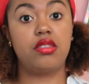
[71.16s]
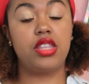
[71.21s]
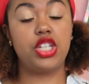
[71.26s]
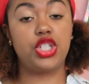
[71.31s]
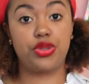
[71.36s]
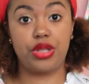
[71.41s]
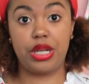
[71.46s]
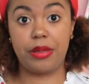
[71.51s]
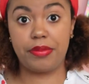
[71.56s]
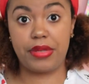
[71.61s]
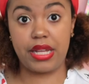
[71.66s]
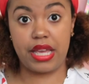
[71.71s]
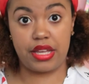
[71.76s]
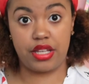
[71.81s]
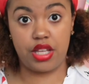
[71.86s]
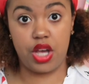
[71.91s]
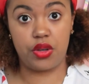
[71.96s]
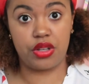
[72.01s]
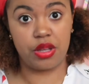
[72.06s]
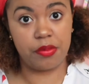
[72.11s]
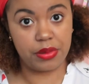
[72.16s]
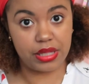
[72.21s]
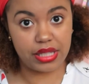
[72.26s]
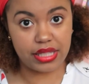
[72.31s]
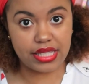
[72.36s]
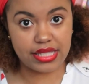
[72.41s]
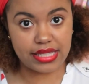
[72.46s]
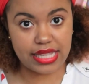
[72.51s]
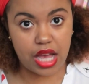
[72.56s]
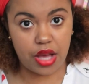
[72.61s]
the trip did go
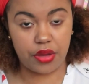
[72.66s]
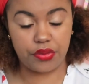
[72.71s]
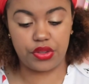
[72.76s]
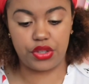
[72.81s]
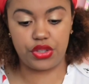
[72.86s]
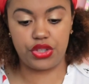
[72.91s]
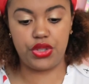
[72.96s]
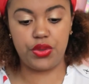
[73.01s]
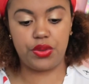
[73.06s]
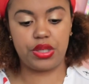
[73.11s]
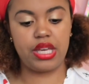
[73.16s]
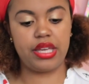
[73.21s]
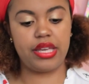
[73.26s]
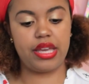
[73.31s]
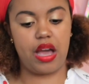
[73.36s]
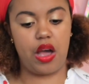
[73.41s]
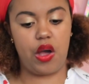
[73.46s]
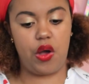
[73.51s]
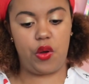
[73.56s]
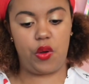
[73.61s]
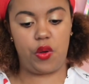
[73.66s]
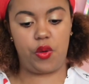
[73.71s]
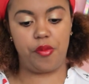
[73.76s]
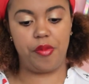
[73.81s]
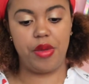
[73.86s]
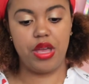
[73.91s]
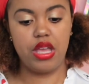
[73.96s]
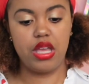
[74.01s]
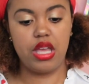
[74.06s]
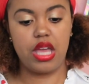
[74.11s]
completely south, you can get
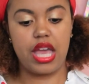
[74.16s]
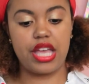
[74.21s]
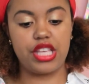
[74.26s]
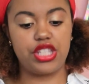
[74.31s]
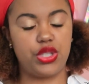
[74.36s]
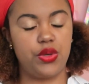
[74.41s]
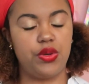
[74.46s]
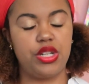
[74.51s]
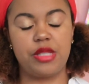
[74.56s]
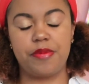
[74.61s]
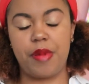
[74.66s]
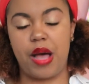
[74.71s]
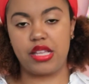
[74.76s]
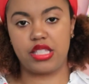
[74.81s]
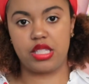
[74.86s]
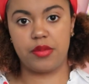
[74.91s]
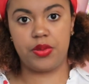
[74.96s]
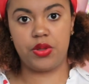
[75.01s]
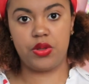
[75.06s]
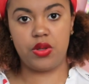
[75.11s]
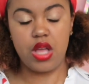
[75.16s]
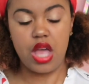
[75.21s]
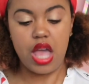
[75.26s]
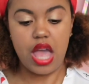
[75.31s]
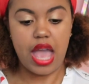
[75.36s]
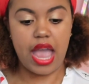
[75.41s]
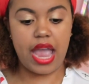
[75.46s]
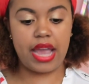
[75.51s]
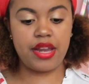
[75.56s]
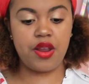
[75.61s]
home as soon as possible.
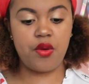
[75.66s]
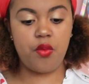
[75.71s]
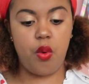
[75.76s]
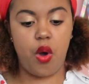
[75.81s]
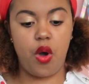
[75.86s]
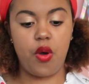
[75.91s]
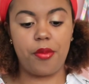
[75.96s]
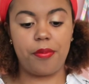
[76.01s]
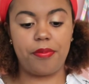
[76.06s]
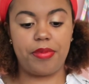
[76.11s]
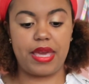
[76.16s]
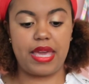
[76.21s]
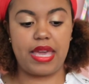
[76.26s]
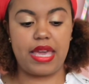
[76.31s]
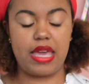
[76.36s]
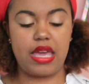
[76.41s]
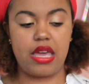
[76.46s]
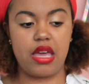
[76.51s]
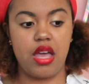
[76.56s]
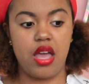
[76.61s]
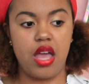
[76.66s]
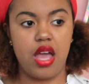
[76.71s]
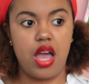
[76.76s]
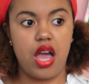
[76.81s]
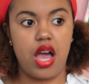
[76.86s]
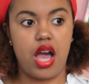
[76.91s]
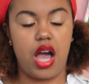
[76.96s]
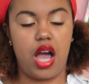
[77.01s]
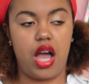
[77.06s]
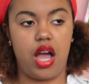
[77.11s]
And it won't be
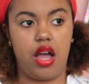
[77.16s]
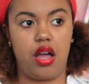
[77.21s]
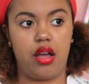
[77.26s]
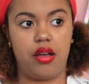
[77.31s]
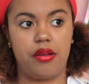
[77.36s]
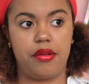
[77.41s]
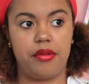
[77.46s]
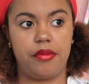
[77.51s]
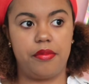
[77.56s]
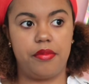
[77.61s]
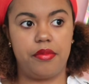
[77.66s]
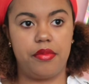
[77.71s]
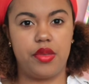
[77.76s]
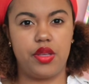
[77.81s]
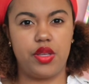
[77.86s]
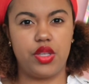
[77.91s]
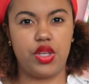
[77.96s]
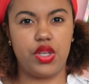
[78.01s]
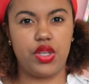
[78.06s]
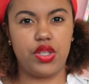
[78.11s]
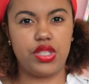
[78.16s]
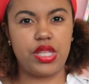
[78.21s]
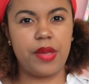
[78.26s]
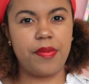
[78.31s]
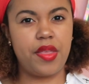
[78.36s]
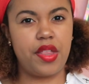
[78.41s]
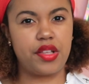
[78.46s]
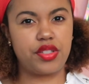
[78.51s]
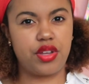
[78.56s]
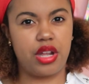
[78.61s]

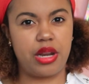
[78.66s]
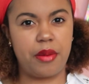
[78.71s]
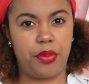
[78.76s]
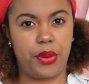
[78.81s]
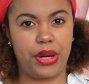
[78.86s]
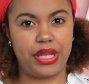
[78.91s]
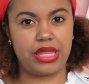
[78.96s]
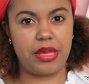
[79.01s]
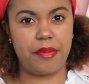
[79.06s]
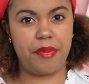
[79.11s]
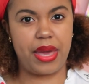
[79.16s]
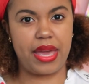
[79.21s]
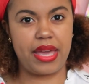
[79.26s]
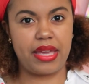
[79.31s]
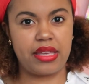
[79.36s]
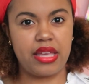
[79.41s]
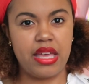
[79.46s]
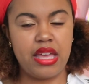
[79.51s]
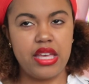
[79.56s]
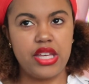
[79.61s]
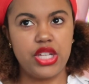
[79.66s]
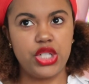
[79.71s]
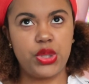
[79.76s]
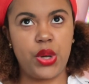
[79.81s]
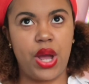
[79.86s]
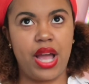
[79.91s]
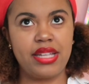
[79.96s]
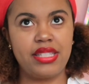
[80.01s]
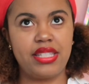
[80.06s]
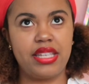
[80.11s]
something that's going to break the bank.
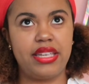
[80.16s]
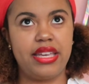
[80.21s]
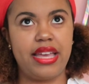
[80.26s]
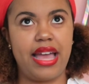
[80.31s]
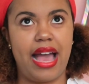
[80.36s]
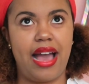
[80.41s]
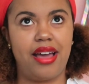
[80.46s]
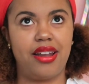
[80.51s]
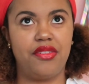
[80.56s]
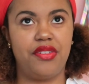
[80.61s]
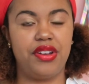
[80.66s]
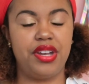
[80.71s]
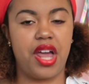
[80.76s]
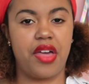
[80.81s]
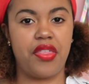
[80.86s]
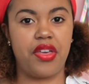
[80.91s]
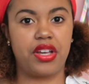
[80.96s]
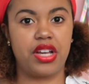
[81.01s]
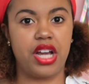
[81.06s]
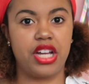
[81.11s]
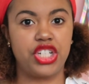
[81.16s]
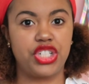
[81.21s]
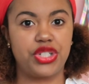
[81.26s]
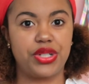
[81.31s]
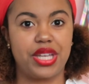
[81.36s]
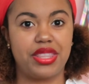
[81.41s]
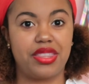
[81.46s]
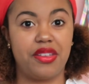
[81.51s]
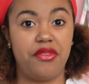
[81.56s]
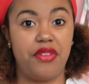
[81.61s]
Trying to get out of another
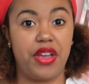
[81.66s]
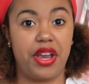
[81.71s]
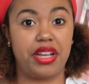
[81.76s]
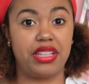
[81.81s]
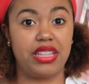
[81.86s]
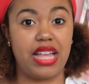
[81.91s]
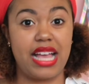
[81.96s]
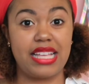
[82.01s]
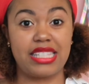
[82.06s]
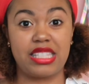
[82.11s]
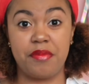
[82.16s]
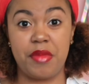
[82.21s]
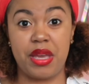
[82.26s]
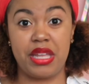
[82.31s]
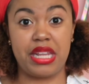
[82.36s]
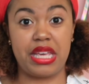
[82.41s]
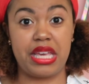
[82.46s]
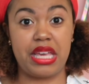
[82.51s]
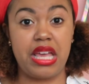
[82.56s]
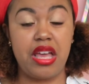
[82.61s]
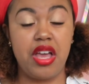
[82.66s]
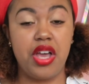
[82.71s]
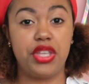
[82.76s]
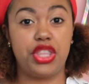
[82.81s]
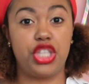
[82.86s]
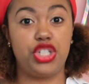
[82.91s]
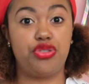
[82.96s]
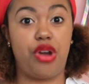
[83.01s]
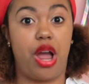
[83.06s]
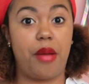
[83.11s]
country at the very last minute,
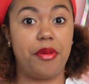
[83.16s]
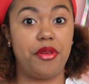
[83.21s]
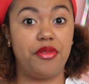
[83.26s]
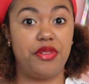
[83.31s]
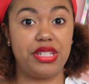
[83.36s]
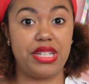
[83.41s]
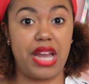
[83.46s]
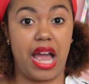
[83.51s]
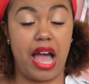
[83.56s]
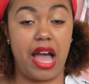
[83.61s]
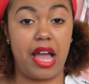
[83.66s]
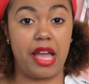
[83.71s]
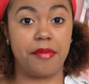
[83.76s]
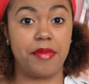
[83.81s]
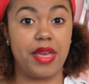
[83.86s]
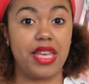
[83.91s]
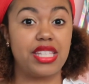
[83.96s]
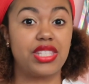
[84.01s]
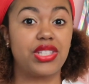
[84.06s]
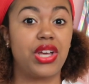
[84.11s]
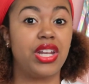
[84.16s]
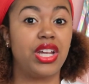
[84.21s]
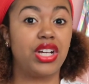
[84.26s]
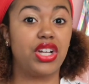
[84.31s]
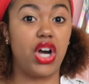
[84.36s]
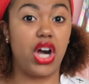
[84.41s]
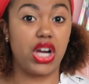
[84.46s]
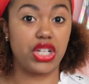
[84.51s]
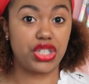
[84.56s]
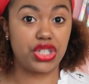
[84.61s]
the drop of a dime, is going to
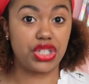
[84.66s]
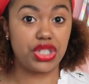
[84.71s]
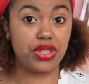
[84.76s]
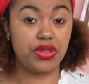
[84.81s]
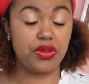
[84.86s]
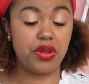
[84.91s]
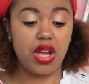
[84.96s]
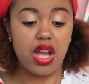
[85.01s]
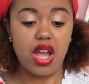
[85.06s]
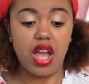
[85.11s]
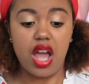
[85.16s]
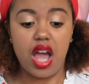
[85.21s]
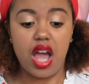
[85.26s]
cost you.